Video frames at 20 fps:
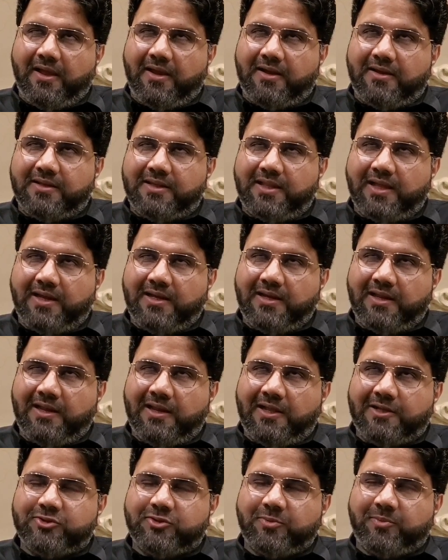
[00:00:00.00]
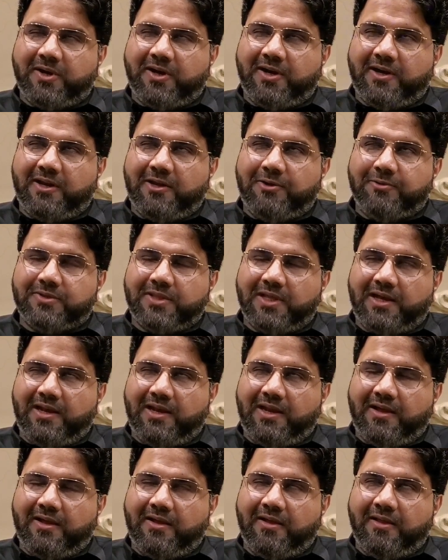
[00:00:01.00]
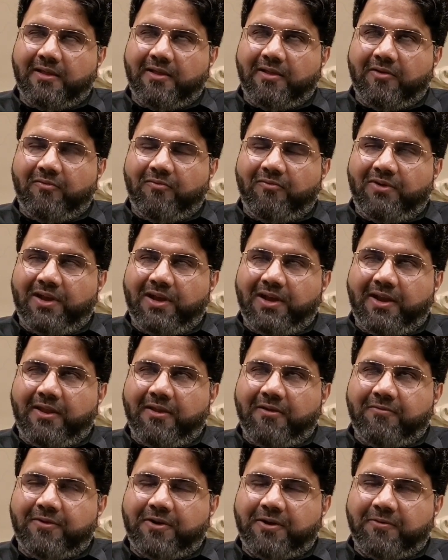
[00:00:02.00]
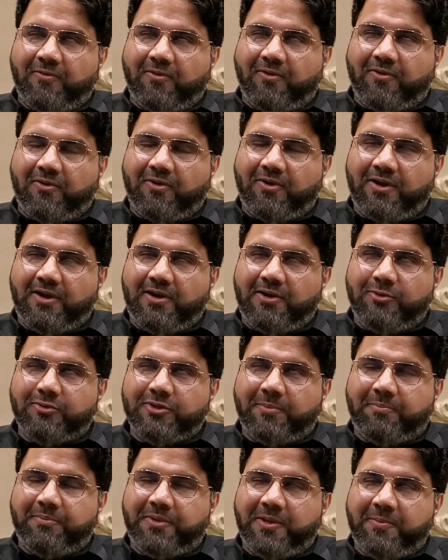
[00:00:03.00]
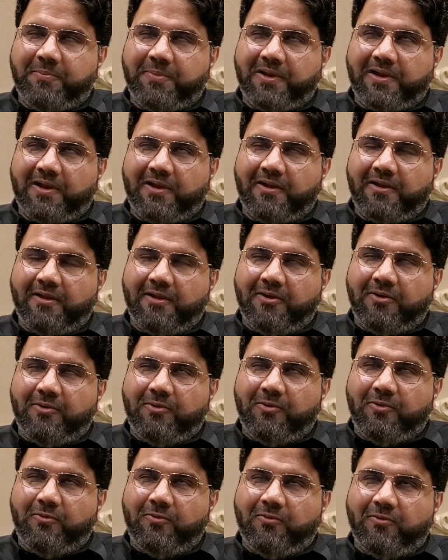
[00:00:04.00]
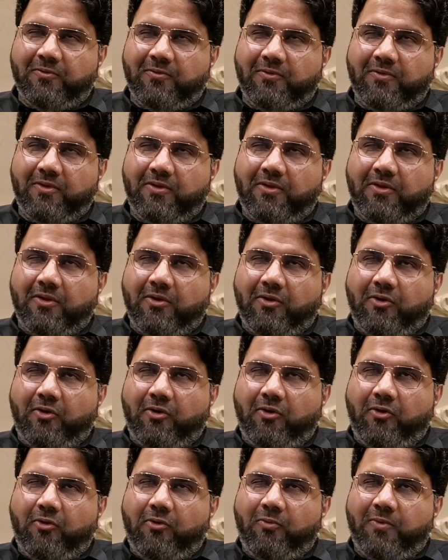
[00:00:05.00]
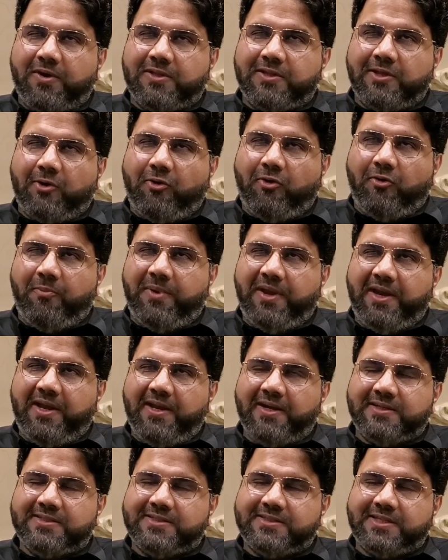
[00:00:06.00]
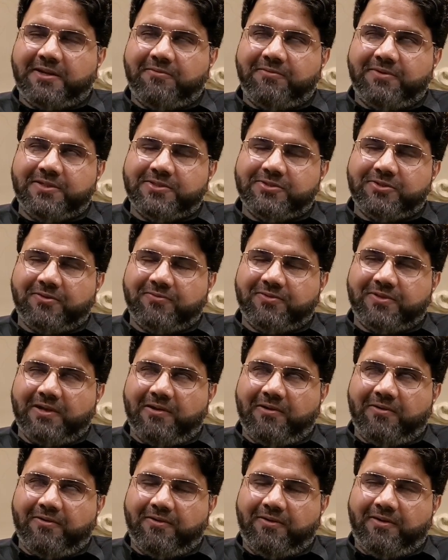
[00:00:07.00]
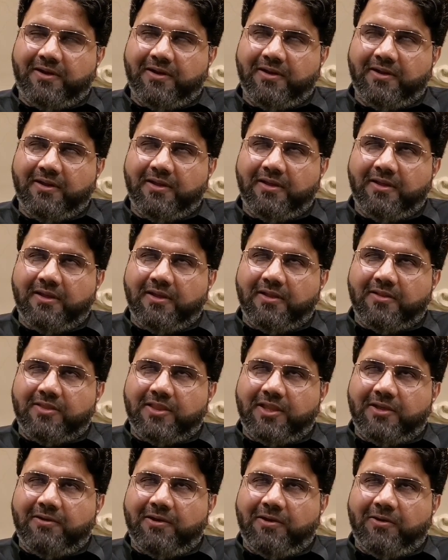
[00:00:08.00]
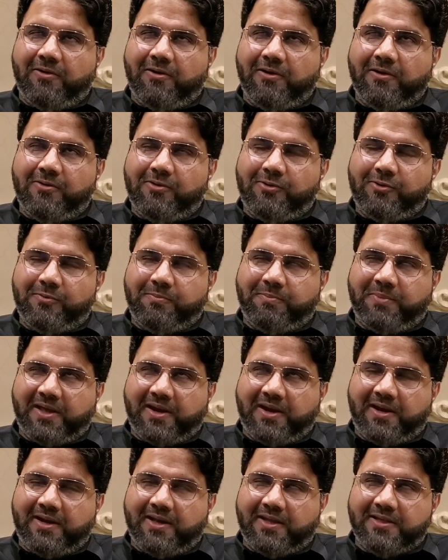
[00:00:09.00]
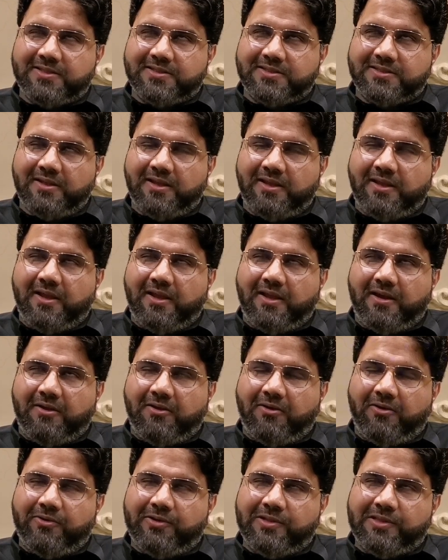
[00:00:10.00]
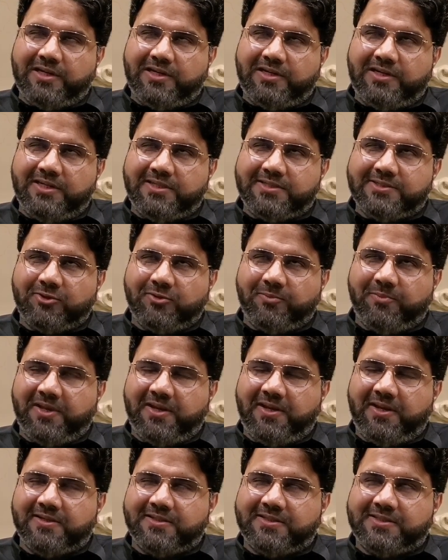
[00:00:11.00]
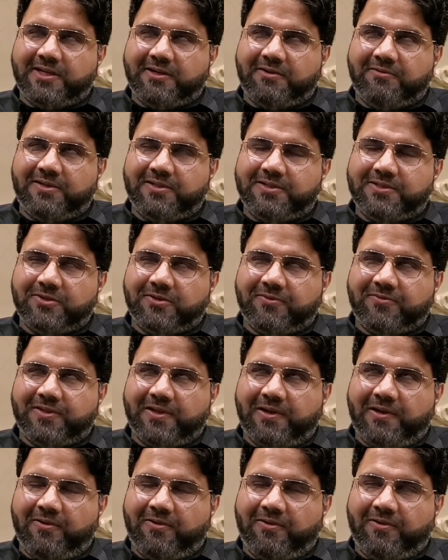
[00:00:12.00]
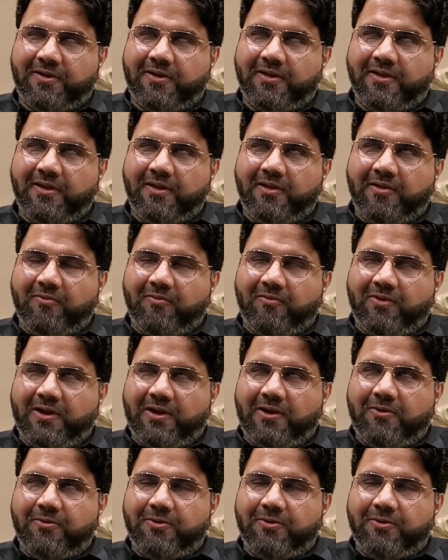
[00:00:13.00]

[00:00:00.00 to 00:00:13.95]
And then Allah subhanahu wa ta'ala will give reward to the people who were the obedient servants of the Lord. They will all go to paradise, and all the disobedient servants of the Lord will